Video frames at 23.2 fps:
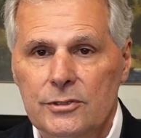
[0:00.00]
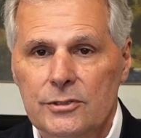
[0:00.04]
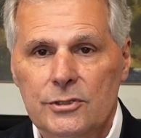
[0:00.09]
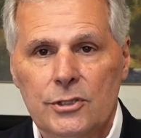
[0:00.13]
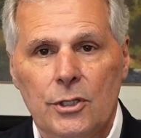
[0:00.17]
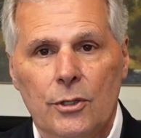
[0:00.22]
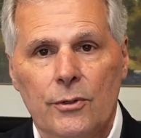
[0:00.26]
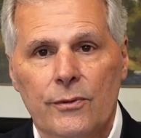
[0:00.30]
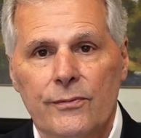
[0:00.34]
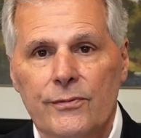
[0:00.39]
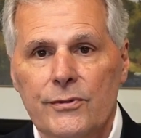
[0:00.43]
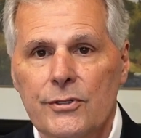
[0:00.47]

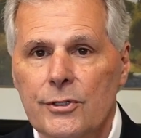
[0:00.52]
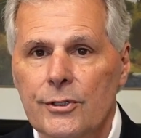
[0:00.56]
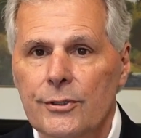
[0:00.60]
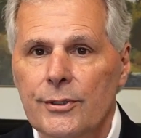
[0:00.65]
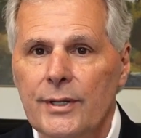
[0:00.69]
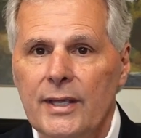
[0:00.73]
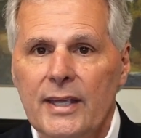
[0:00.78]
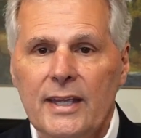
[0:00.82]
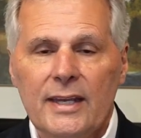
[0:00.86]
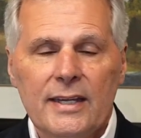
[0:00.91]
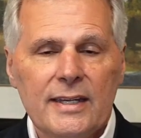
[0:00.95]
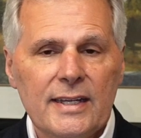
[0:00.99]
So if
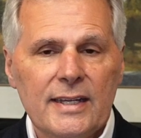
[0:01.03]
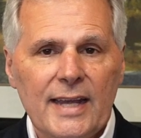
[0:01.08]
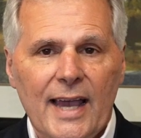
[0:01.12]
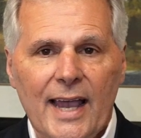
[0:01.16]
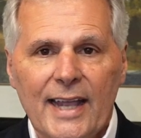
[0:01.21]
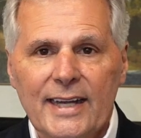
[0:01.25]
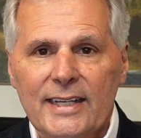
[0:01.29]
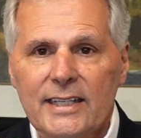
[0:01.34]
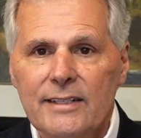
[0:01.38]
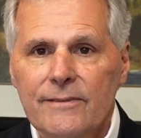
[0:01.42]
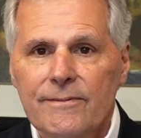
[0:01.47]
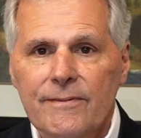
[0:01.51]
you're
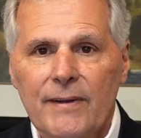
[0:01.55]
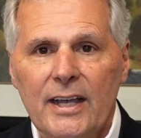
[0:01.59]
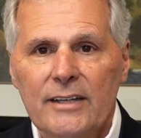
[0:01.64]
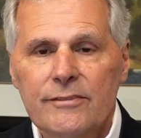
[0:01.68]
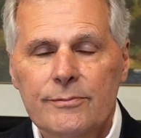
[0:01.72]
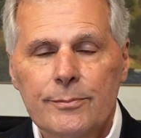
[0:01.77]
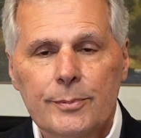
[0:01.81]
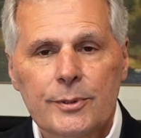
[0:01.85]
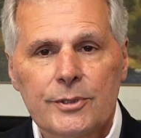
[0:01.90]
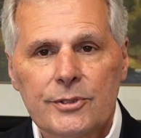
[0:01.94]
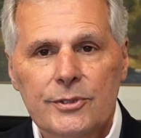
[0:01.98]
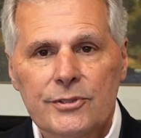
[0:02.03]

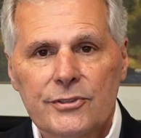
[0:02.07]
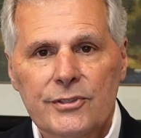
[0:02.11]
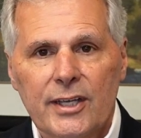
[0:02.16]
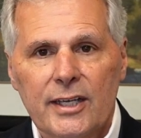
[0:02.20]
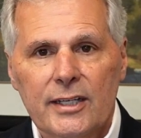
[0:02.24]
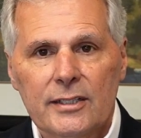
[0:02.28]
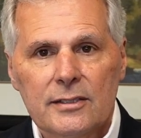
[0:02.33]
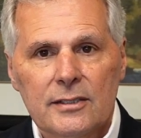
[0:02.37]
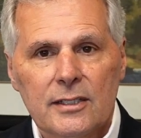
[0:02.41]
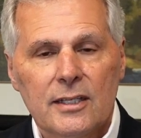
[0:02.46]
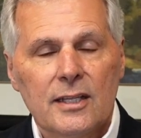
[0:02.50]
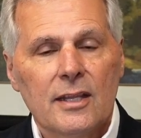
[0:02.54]

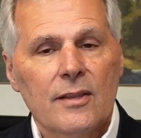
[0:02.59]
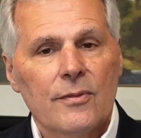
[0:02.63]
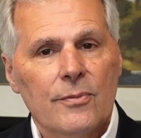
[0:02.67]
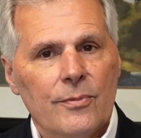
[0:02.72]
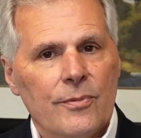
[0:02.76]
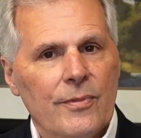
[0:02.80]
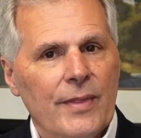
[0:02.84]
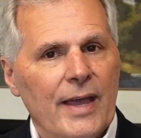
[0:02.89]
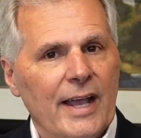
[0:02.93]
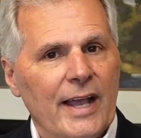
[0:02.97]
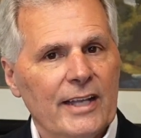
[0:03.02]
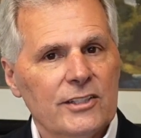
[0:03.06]
95%,
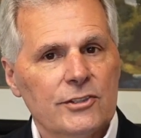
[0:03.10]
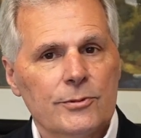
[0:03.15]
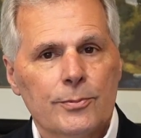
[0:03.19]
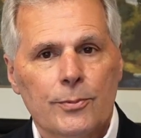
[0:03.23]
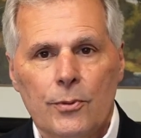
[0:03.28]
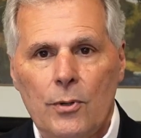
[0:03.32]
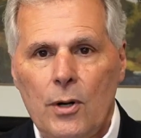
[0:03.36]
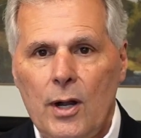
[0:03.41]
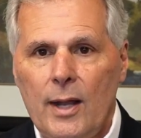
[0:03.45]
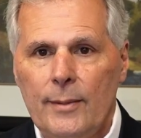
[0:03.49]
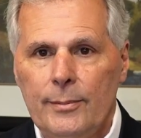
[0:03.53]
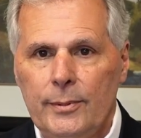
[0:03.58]
that's
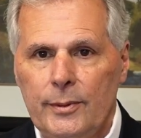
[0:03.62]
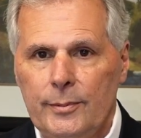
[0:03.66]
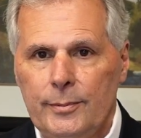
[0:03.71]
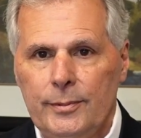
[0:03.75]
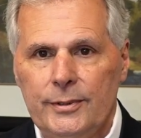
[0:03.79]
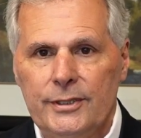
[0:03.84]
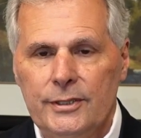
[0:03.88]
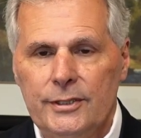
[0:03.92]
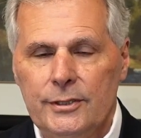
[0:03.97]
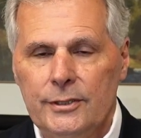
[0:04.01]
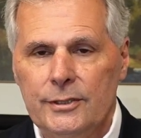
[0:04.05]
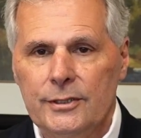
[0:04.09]

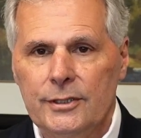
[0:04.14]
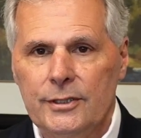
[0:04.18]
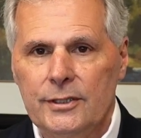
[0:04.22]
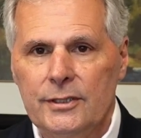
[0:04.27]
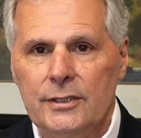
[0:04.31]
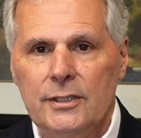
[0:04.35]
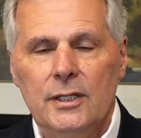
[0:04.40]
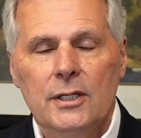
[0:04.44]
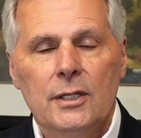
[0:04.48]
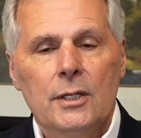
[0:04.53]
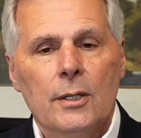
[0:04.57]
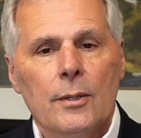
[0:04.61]
probably good
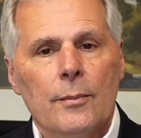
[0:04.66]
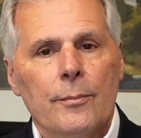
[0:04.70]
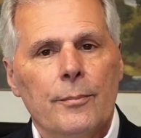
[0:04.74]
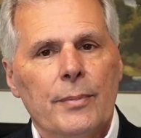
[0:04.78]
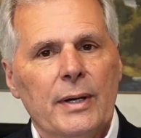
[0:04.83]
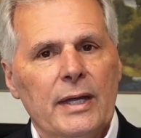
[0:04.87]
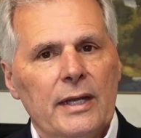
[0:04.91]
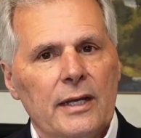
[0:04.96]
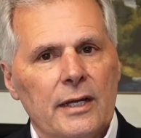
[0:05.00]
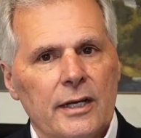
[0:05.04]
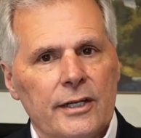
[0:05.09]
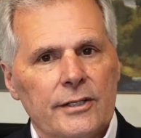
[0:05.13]

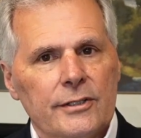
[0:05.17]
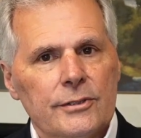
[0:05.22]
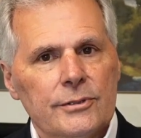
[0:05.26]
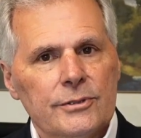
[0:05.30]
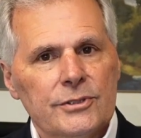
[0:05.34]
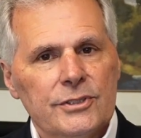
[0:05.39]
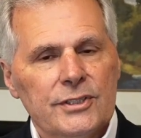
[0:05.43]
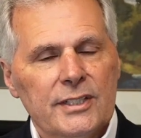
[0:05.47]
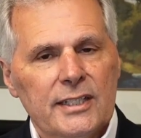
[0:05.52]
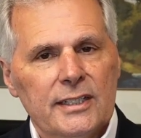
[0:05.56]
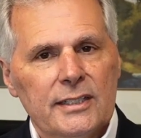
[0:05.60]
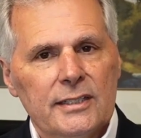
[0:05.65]
but
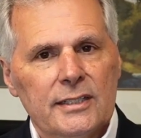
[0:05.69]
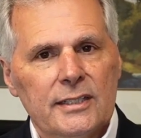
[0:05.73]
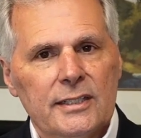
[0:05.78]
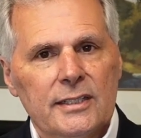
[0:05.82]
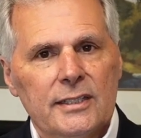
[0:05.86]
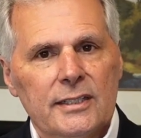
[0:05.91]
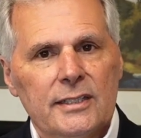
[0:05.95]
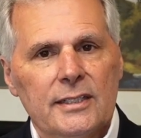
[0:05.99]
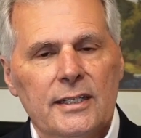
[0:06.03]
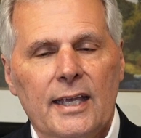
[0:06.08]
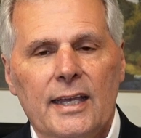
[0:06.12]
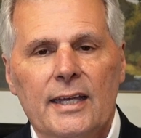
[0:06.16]

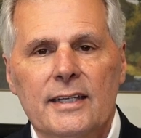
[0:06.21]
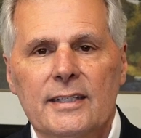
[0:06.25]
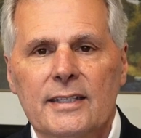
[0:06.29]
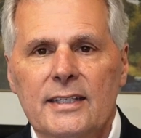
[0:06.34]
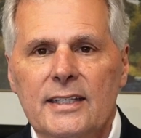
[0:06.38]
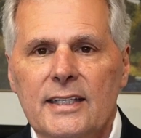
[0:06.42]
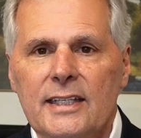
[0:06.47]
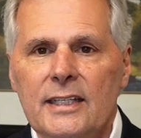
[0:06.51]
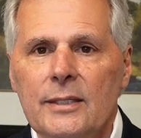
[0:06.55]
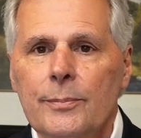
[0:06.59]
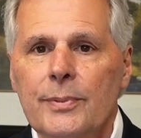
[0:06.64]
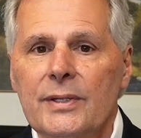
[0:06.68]
understanding and
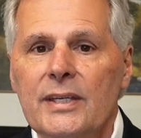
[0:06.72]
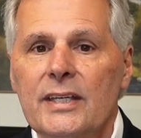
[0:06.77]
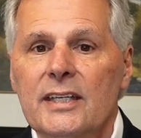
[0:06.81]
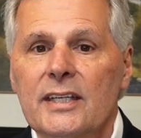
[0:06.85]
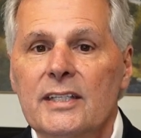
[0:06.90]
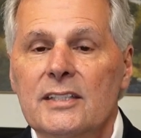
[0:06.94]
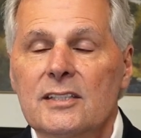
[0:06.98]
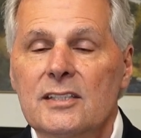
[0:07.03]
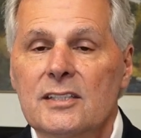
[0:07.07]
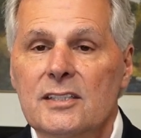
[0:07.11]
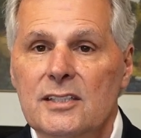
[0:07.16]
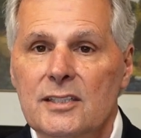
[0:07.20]
keeping
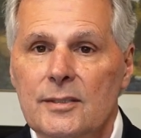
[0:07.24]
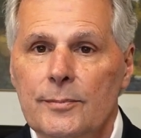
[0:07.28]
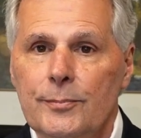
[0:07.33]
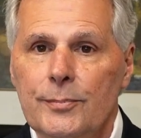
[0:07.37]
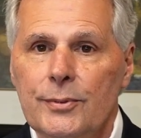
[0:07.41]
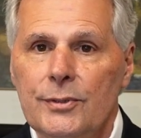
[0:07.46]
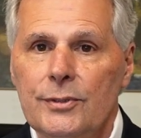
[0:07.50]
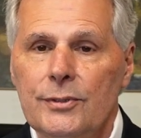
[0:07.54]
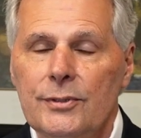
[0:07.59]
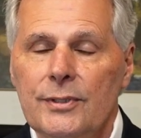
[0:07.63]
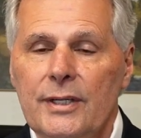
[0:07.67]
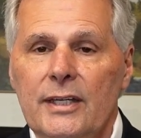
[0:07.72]
it
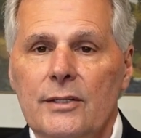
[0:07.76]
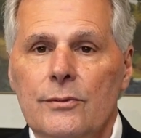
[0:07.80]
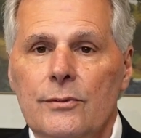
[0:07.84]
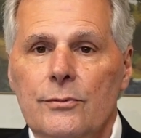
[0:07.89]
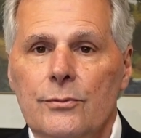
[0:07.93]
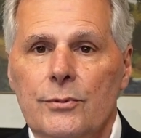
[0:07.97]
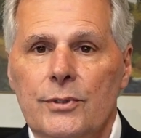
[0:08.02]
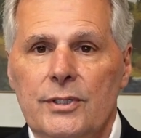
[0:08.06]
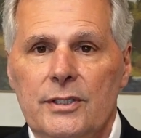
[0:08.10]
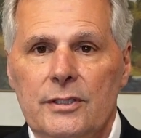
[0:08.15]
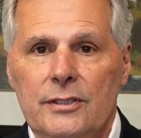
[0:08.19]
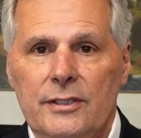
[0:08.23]
simple
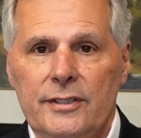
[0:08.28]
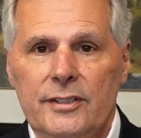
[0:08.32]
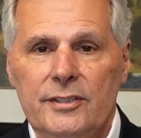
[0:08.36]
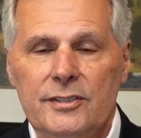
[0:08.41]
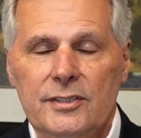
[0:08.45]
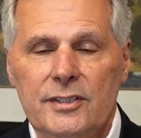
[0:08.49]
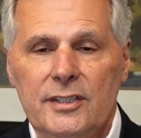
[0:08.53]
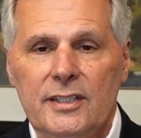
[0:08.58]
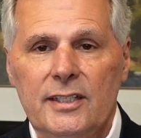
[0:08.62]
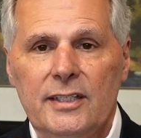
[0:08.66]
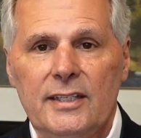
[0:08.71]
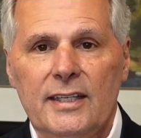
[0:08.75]
and
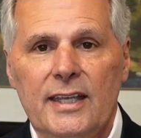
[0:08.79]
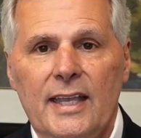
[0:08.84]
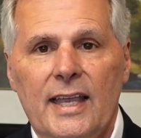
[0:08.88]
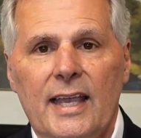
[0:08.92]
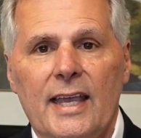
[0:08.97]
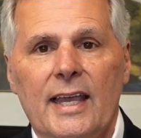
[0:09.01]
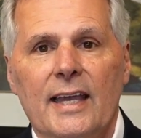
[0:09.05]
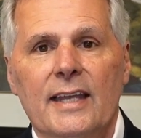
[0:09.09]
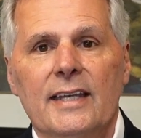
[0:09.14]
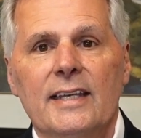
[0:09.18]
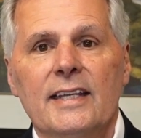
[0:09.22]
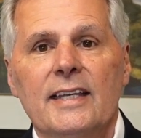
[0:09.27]
realistic
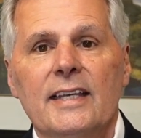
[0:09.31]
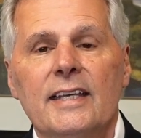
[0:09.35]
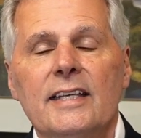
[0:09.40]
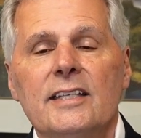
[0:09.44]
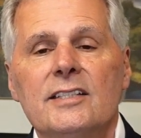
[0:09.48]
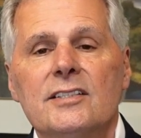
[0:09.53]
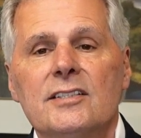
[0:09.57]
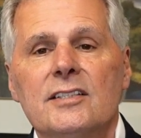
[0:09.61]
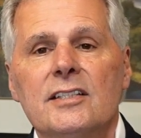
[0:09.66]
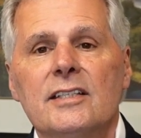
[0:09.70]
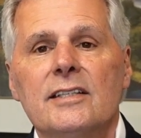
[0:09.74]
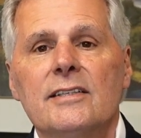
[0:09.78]
and
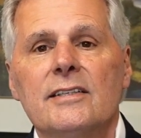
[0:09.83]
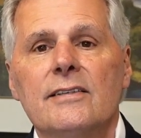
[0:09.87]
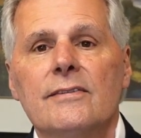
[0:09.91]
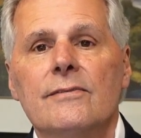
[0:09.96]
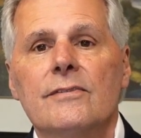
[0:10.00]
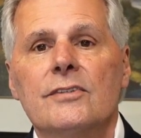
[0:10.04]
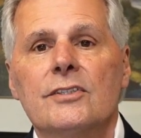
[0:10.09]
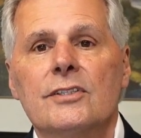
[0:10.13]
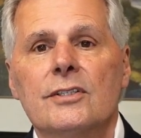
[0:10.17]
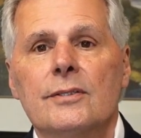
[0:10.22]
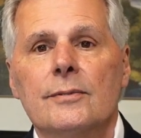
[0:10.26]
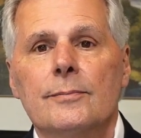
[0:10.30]
easy
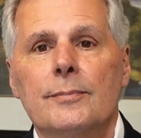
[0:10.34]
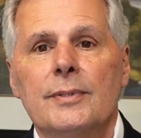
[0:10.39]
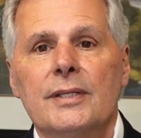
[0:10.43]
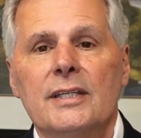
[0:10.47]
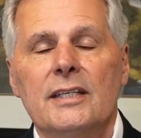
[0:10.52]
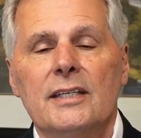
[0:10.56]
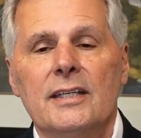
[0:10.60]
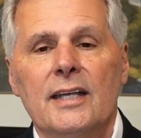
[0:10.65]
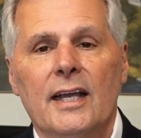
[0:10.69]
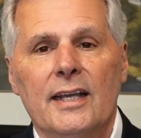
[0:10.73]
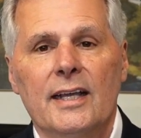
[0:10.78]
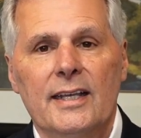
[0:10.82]
to
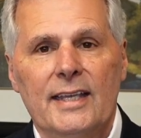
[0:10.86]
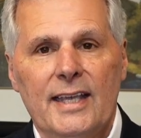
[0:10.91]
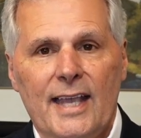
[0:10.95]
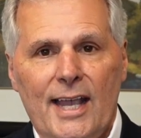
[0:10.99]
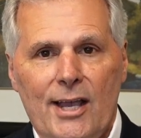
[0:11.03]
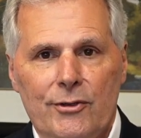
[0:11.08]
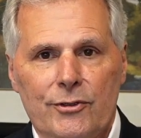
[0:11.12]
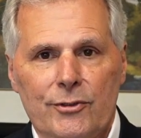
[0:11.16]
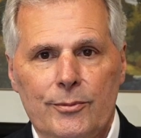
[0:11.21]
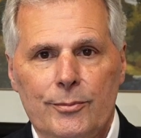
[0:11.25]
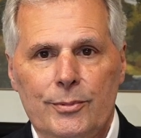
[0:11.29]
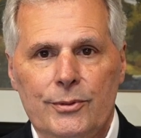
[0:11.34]
be
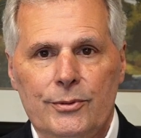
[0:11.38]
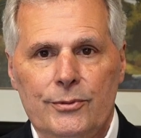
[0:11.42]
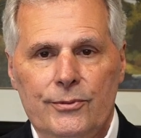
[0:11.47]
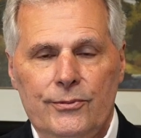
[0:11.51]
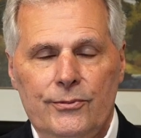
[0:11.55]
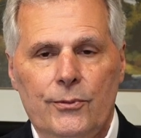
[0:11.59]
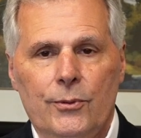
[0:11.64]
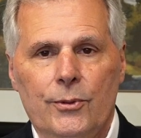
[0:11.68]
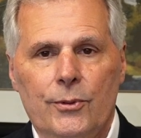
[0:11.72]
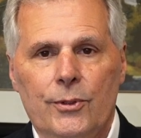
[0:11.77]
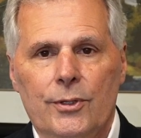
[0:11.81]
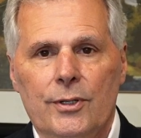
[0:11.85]
accountable
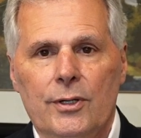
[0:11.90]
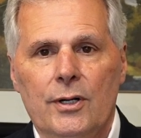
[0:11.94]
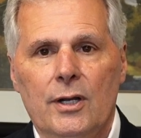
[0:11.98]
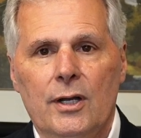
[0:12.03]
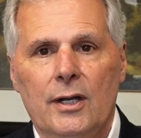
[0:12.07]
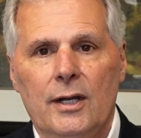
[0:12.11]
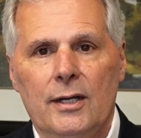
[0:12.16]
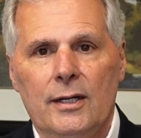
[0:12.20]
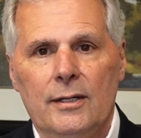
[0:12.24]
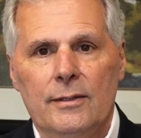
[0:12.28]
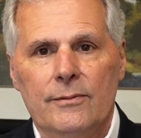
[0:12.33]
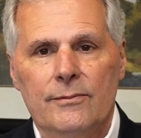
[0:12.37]
for
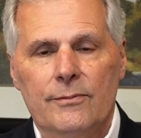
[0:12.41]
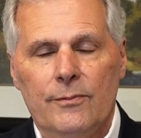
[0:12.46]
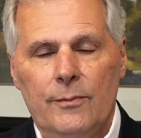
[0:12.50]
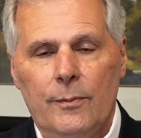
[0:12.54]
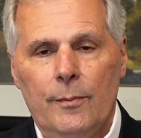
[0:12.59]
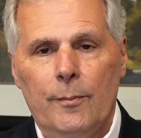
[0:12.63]
uh,